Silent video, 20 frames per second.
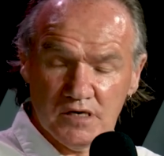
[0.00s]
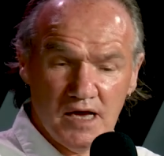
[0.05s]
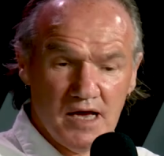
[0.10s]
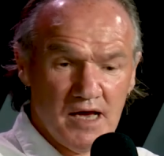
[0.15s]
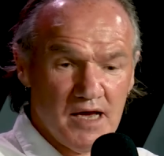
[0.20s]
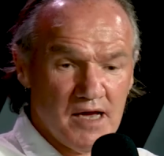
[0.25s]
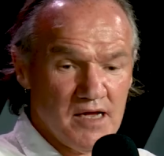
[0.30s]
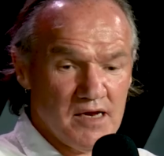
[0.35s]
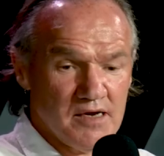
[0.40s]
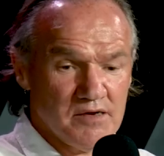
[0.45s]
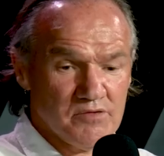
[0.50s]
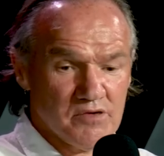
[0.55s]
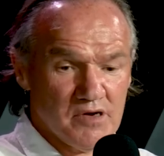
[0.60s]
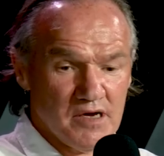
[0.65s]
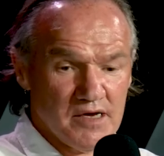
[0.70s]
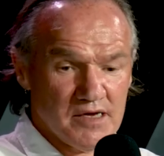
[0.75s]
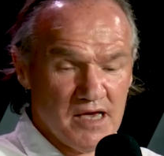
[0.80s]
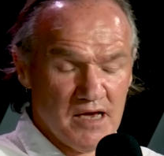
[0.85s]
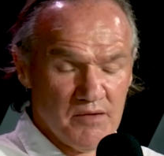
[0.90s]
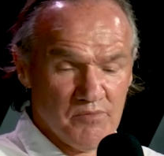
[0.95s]
And
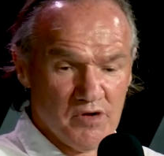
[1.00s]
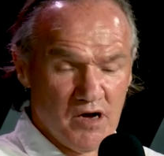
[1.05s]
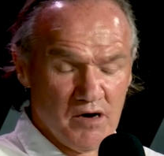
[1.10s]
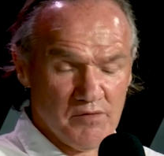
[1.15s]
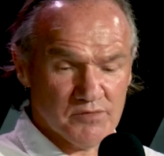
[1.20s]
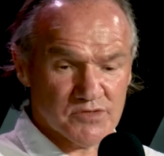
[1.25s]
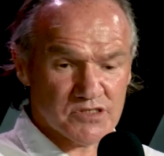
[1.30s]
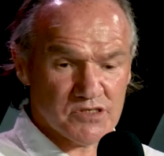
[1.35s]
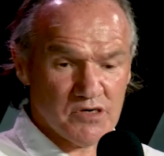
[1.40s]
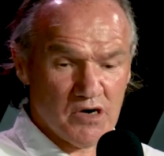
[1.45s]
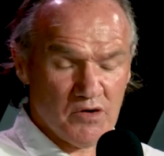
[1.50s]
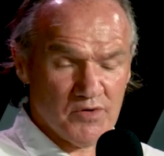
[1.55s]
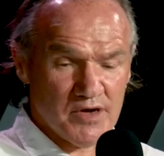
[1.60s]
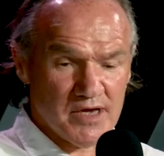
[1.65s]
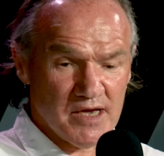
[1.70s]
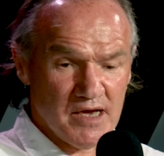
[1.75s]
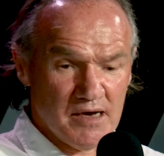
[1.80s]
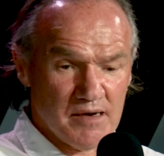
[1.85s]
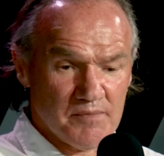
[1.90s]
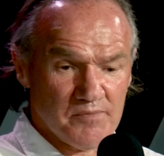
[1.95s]
again, when I was
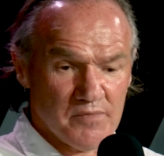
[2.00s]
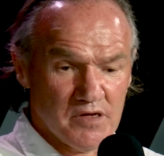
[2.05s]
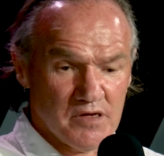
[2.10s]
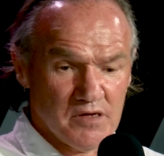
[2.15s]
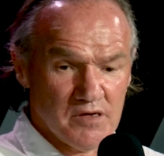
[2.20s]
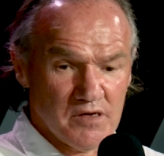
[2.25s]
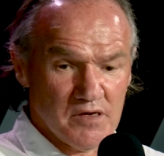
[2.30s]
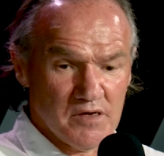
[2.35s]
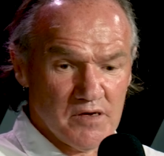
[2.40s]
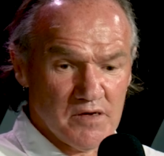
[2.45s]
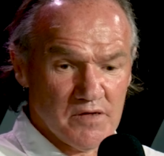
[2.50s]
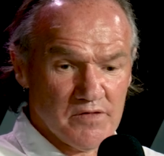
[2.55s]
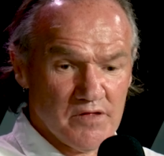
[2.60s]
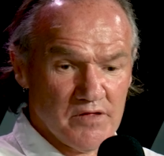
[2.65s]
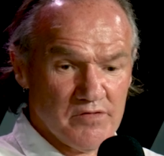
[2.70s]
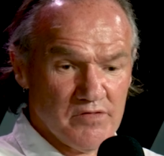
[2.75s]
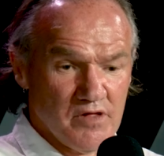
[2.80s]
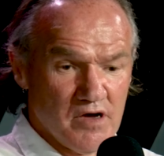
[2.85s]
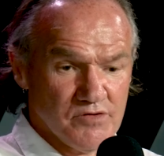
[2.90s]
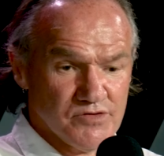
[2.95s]
growing up, the
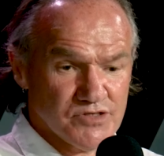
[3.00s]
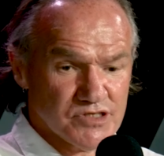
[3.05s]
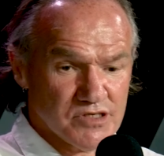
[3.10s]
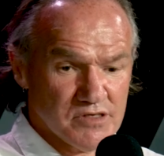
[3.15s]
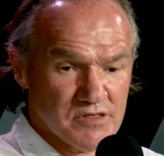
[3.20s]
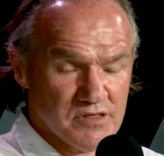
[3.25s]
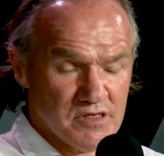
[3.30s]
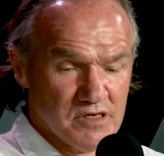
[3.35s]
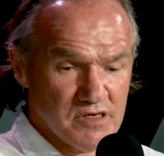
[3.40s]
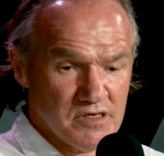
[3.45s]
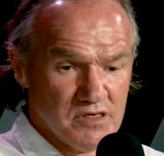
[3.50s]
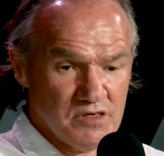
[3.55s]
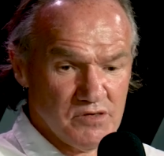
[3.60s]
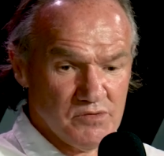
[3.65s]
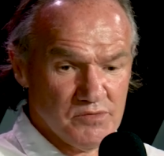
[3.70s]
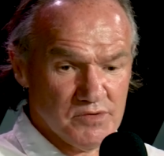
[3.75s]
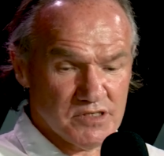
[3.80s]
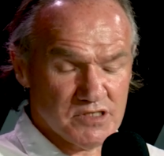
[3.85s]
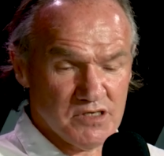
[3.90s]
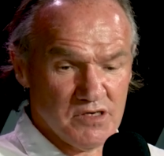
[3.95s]
notion that you
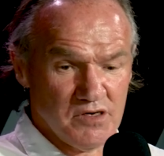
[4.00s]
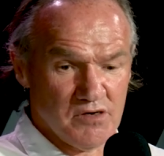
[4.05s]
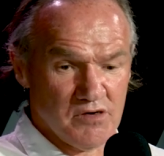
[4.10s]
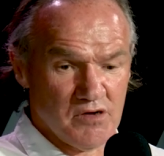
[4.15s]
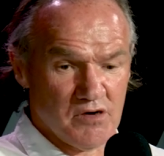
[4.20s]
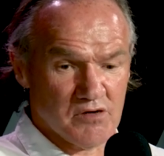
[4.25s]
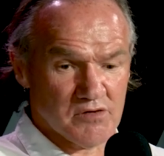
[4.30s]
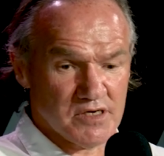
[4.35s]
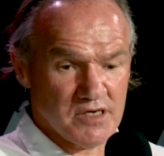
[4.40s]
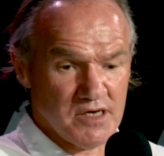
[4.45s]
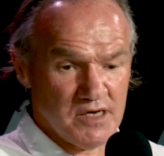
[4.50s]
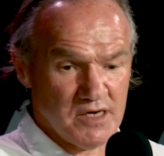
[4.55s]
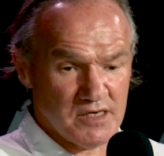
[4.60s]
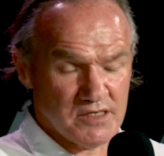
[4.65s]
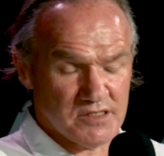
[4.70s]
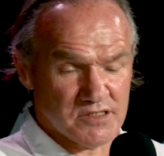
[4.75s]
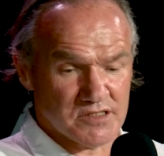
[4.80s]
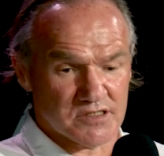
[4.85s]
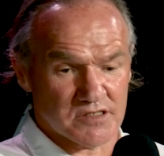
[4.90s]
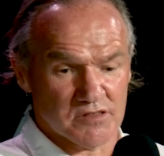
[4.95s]
would turn on
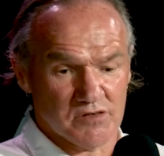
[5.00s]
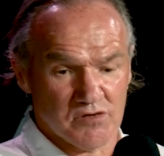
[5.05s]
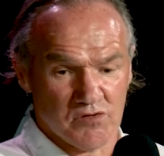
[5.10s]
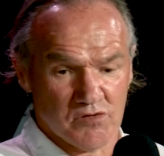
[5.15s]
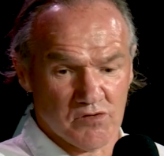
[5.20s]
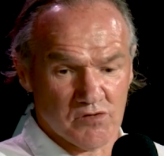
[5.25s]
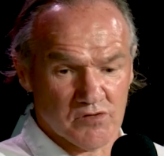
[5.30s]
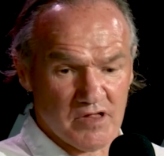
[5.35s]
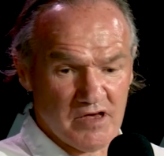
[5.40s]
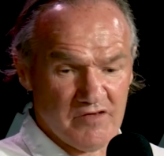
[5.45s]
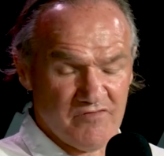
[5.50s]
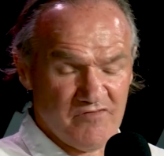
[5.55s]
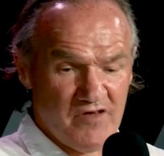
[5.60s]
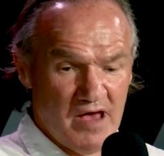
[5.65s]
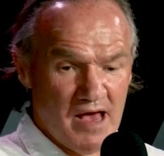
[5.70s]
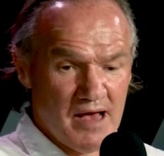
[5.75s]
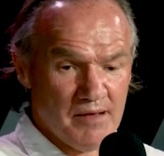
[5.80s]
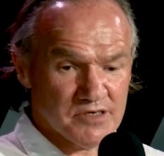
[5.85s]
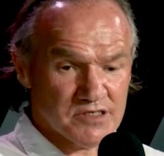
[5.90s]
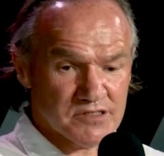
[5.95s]
kids or their
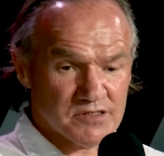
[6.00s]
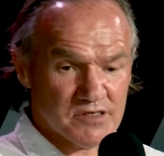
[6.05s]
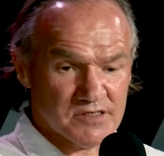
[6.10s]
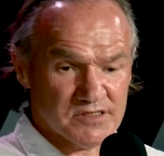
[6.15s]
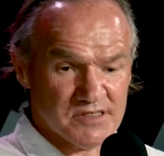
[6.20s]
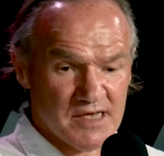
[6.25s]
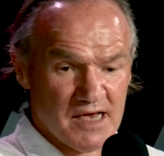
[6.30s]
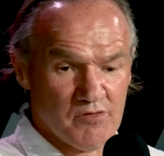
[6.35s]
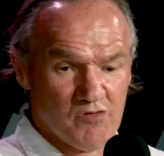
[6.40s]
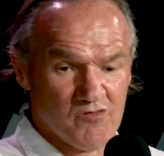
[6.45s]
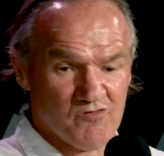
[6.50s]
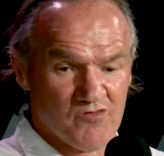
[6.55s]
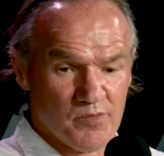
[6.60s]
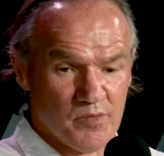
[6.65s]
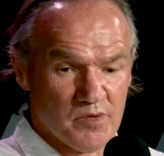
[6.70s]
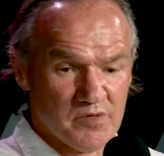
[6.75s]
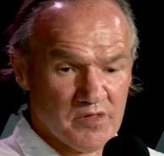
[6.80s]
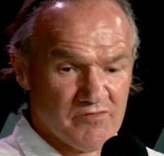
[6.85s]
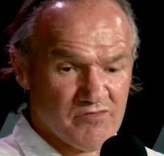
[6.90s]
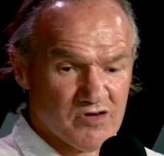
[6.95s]
families because they were from
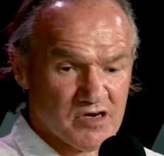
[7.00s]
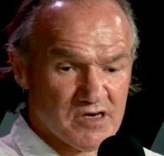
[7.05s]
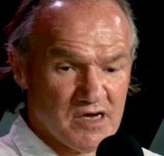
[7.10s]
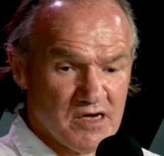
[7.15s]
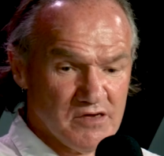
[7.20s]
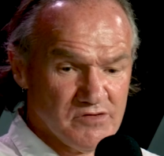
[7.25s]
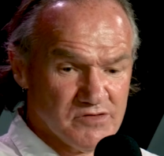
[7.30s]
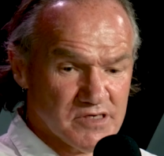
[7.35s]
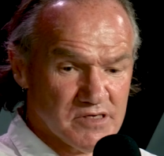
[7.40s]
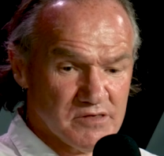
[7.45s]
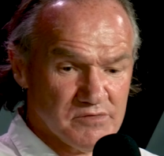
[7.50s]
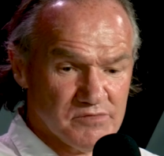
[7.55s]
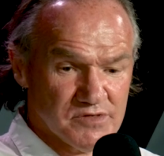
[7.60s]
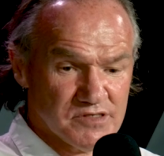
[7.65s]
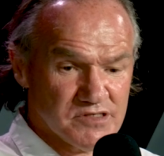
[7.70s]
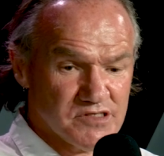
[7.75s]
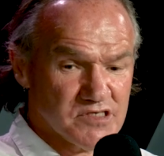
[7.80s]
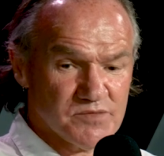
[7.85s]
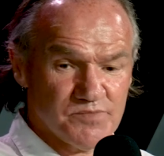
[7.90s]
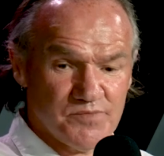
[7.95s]
another country would
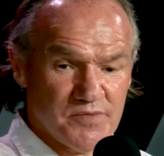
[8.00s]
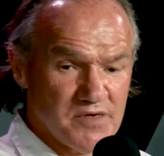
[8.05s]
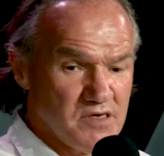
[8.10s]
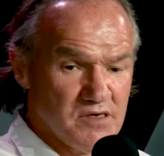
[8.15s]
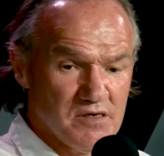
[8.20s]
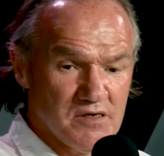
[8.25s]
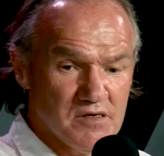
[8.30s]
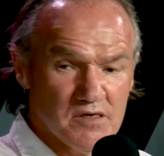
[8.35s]
just be